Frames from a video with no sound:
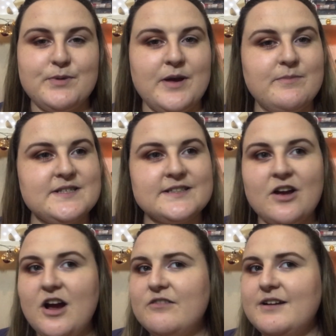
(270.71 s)
put
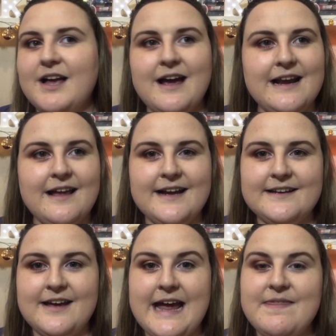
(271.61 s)
mascara, eyeliner,